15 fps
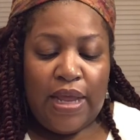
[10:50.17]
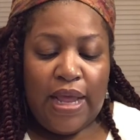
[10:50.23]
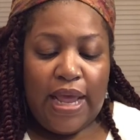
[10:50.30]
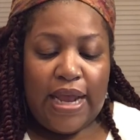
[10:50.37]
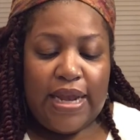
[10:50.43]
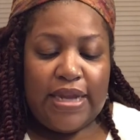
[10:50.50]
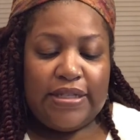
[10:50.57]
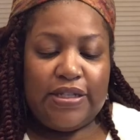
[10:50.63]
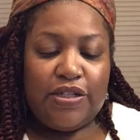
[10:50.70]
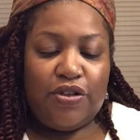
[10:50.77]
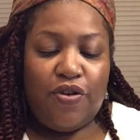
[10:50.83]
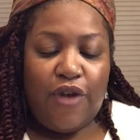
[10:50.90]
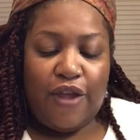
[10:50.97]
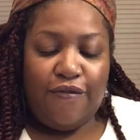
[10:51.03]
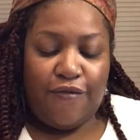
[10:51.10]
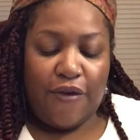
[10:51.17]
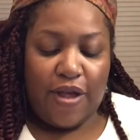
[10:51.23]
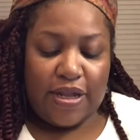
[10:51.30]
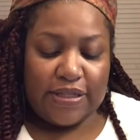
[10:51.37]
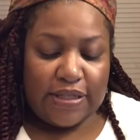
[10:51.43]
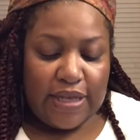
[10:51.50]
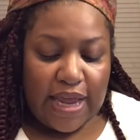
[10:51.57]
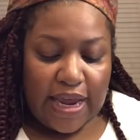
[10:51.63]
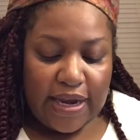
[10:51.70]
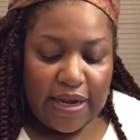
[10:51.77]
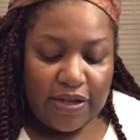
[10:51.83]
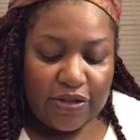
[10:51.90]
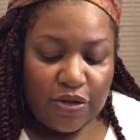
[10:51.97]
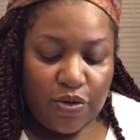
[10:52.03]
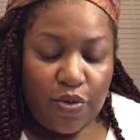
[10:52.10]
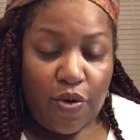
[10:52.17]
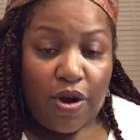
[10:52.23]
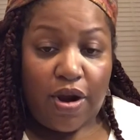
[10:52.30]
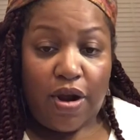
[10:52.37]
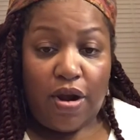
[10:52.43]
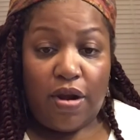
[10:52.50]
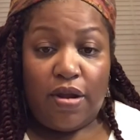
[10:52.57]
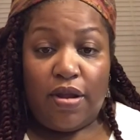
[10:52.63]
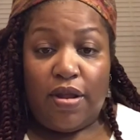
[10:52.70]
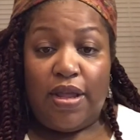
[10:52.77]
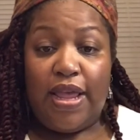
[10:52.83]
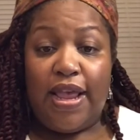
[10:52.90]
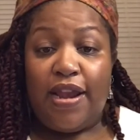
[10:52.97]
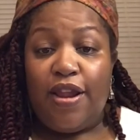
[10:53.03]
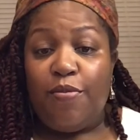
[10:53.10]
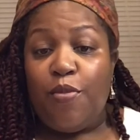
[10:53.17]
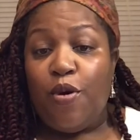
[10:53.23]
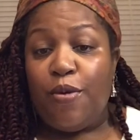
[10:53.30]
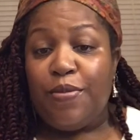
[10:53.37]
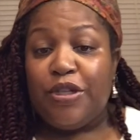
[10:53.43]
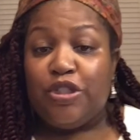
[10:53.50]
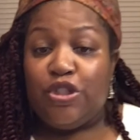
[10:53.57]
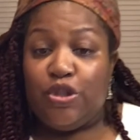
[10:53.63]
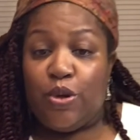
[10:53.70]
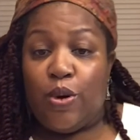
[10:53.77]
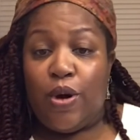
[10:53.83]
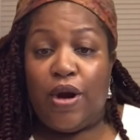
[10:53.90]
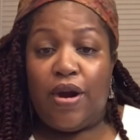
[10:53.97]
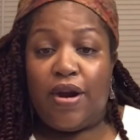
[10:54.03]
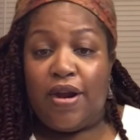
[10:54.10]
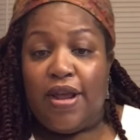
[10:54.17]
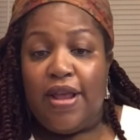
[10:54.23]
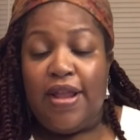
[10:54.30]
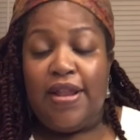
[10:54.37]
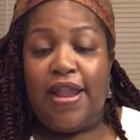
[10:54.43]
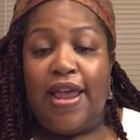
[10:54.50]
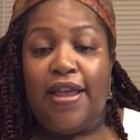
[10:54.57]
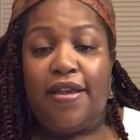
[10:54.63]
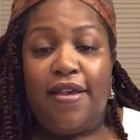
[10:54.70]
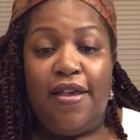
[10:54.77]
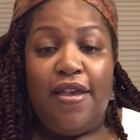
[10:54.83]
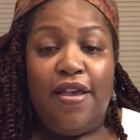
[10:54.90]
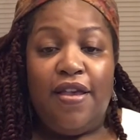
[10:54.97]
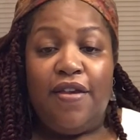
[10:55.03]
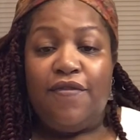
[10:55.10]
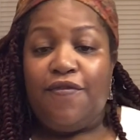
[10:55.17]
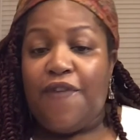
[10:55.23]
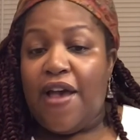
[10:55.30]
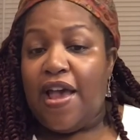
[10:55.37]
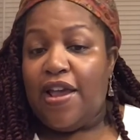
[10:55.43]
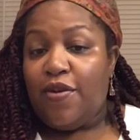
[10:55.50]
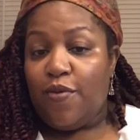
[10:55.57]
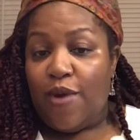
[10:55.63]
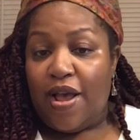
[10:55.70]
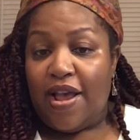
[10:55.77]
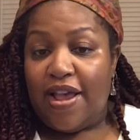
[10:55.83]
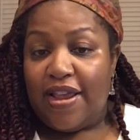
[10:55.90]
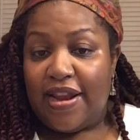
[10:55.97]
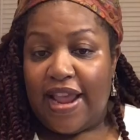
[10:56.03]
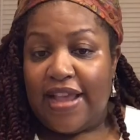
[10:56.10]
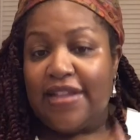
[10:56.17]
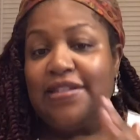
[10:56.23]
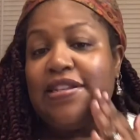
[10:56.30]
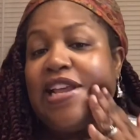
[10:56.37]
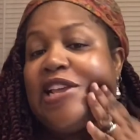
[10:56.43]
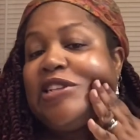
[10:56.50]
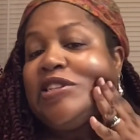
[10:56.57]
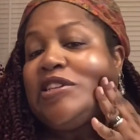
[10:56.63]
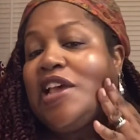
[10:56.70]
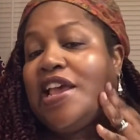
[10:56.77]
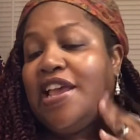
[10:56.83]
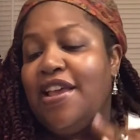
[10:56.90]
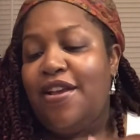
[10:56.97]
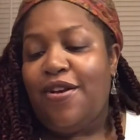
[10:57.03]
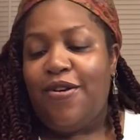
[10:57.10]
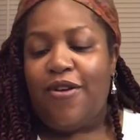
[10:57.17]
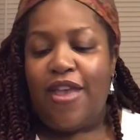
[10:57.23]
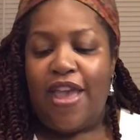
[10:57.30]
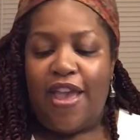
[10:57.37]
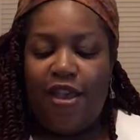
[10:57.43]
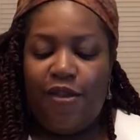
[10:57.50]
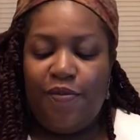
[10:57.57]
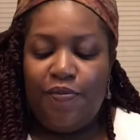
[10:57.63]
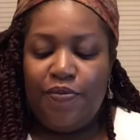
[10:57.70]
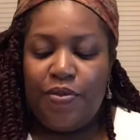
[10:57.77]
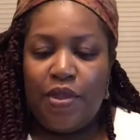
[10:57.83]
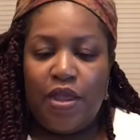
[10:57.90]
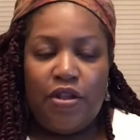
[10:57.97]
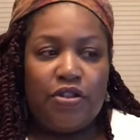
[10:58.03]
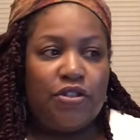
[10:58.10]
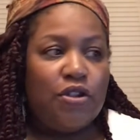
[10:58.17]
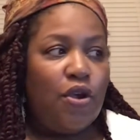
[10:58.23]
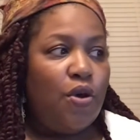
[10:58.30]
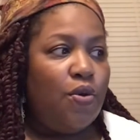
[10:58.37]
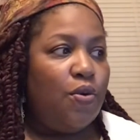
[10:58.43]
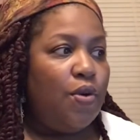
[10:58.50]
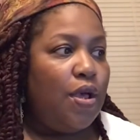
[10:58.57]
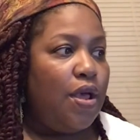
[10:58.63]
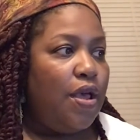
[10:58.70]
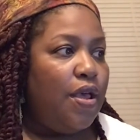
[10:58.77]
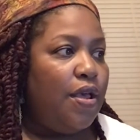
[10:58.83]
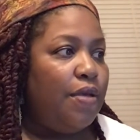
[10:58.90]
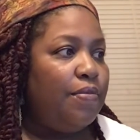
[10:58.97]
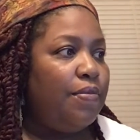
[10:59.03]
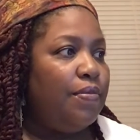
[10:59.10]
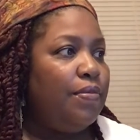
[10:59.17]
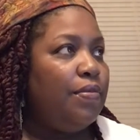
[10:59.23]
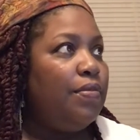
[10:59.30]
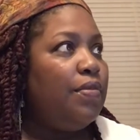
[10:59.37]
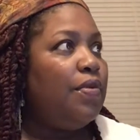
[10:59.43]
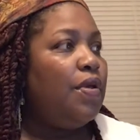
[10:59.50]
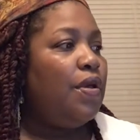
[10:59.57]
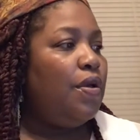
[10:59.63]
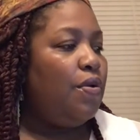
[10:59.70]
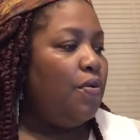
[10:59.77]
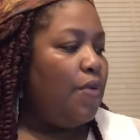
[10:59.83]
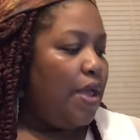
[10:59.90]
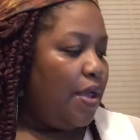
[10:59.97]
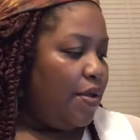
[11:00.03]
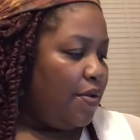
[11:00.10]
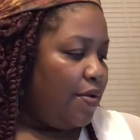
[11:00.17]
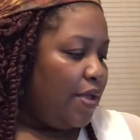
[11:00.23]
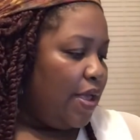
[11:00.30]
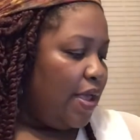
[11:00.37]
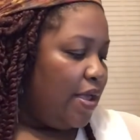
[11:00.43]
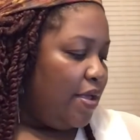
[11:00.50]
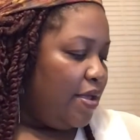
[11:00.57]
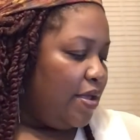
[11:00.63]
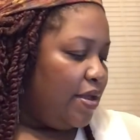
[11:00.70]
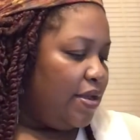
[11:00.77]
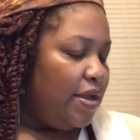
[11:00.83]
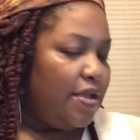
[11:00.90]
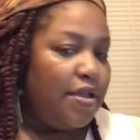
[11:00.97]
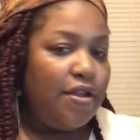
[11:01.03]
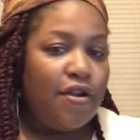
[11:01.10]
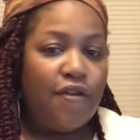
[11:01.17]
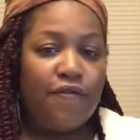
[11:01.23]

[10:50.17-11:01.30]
and this is great for us ladies who are getting more mature, like fine wine, as they say. Okay, so oh wow, okay, it did cut off.